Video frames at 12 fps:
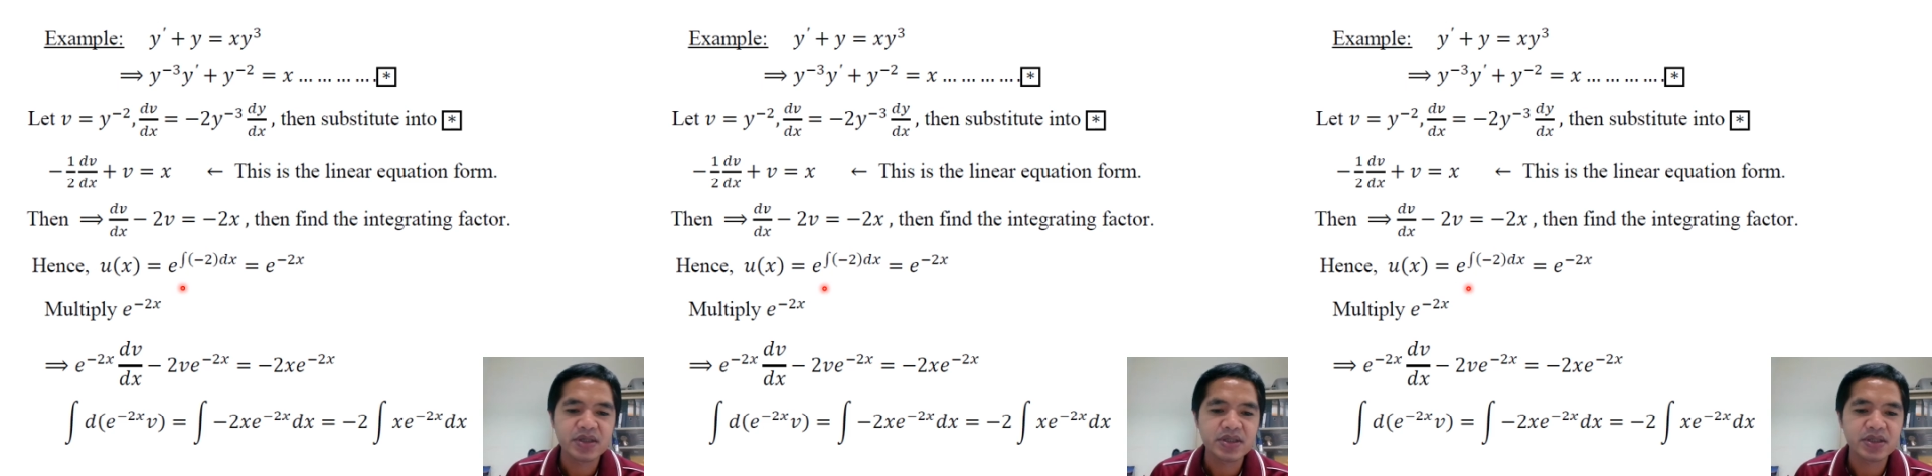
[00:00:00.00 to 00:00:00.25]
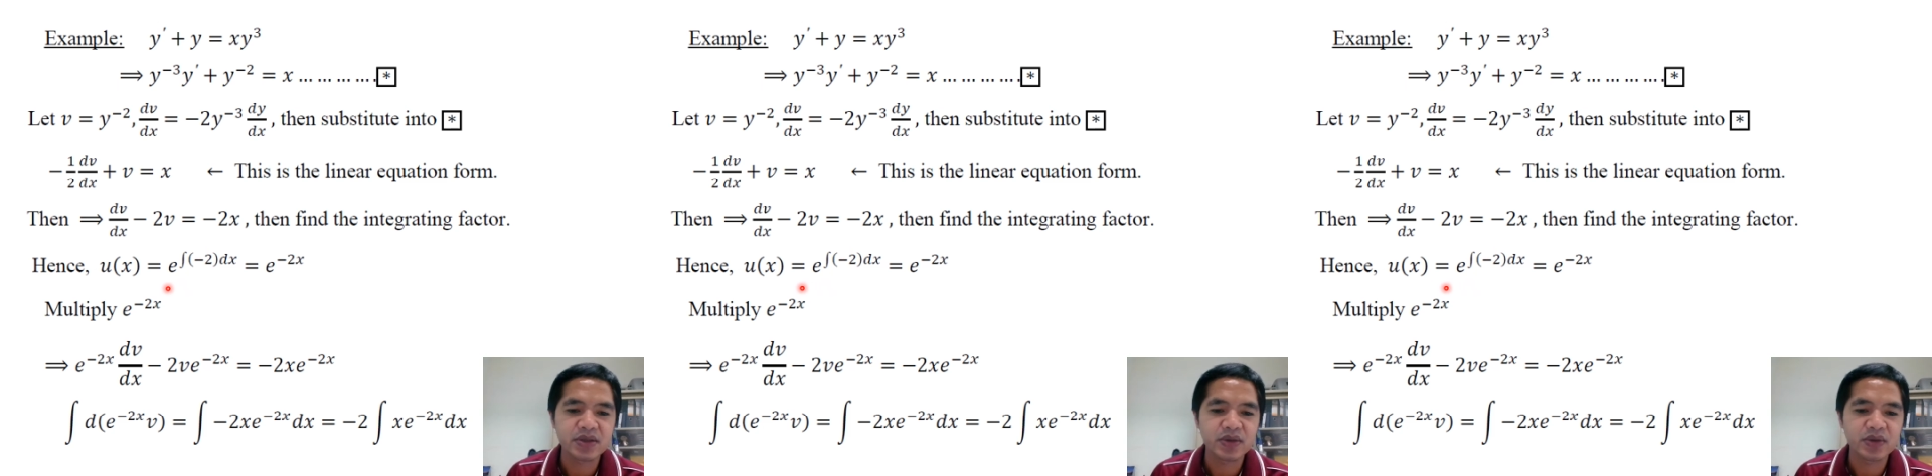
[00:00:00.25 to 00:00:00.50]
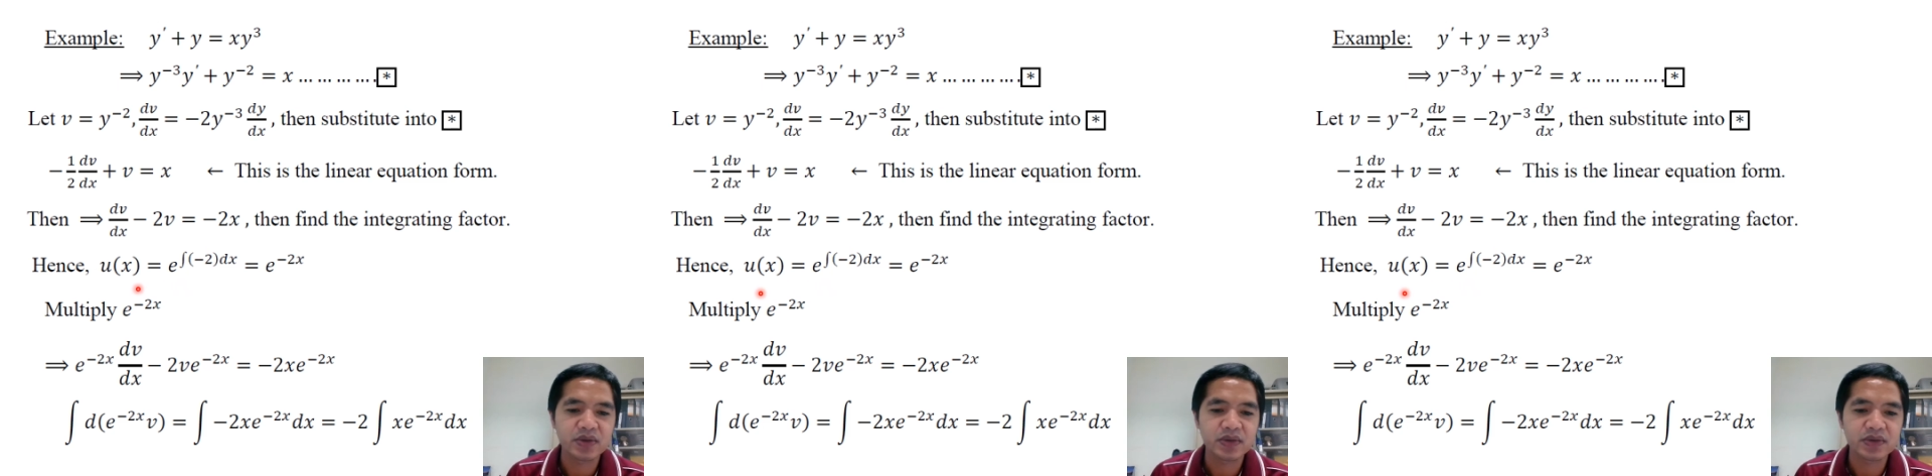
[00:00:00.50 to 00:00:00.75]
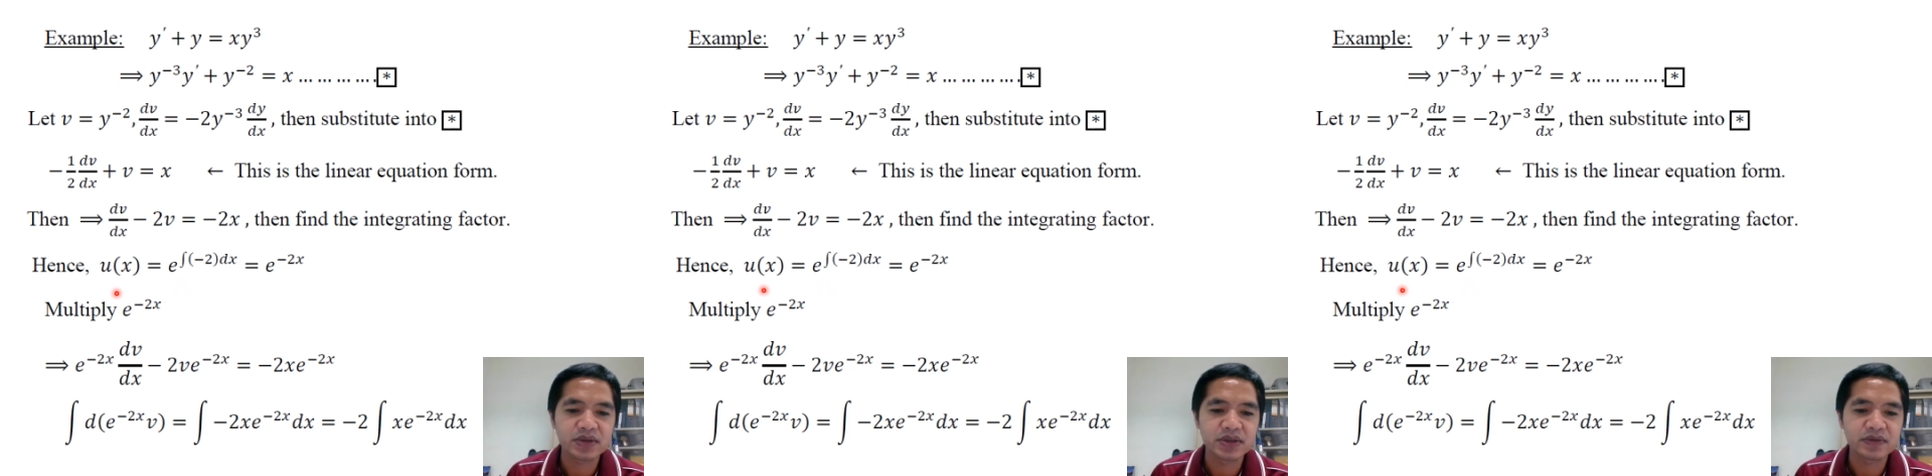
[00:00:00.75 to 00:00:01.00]

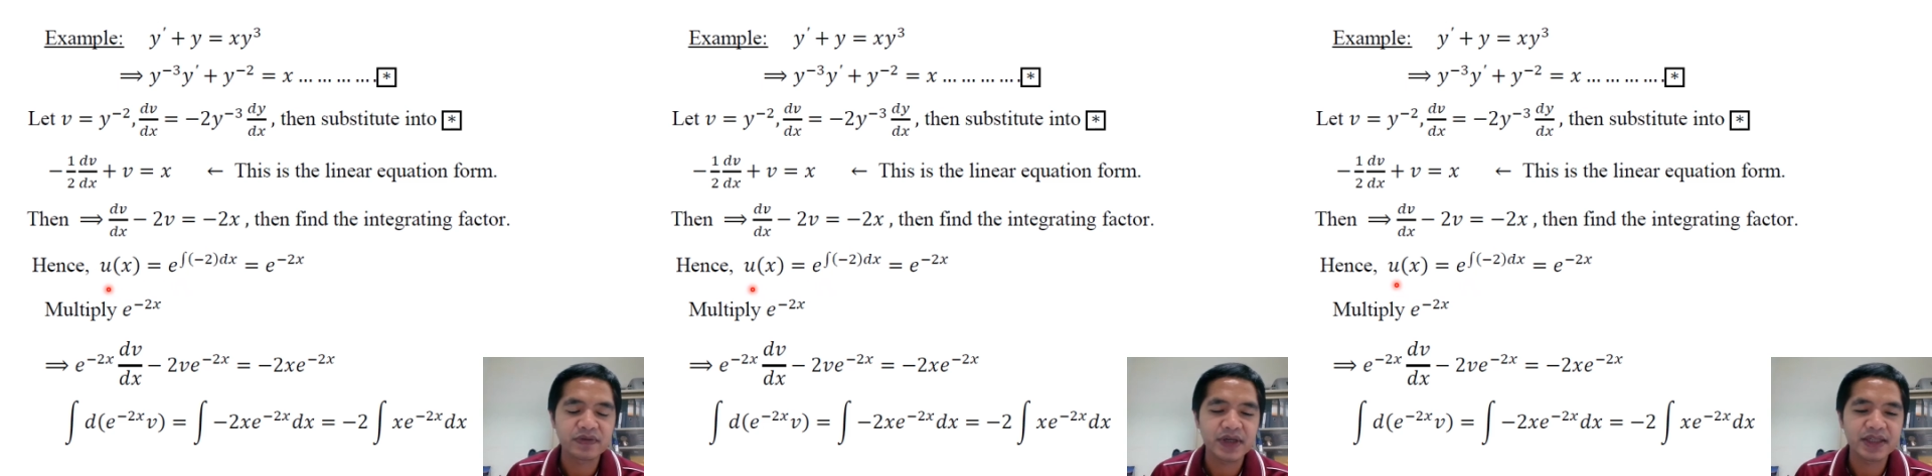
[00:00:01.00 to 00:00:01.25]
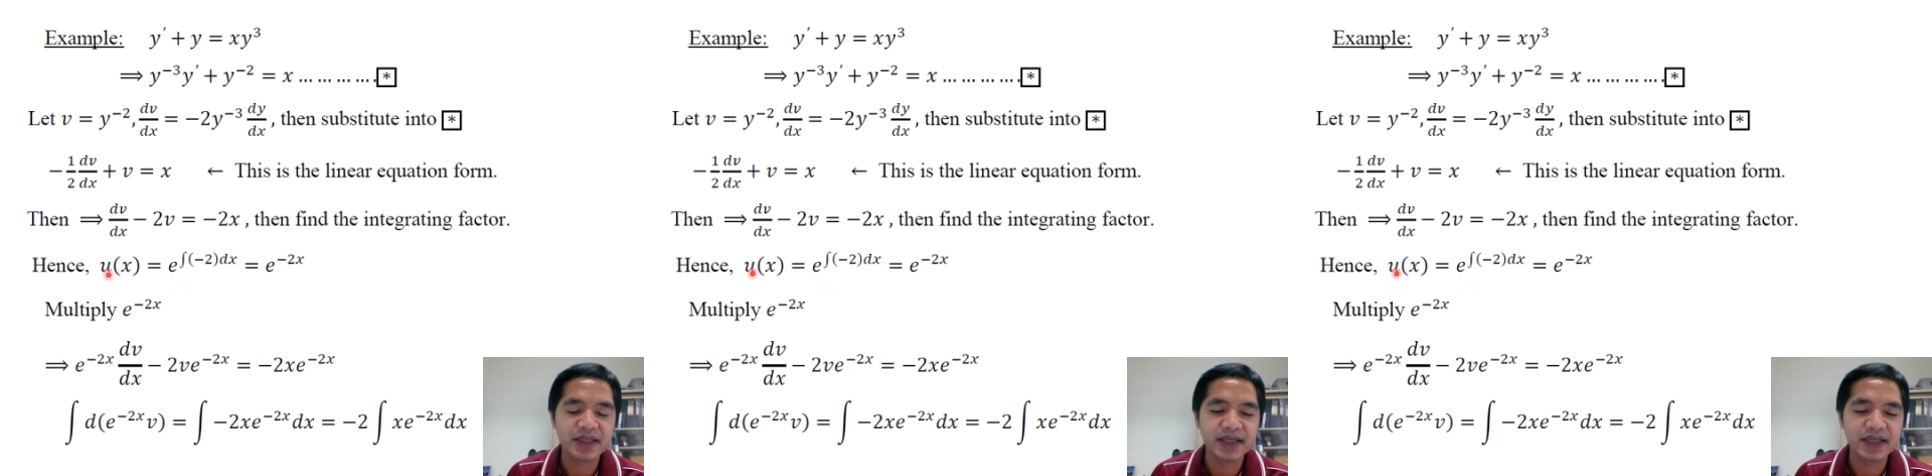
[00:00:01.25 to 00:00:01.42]
so find the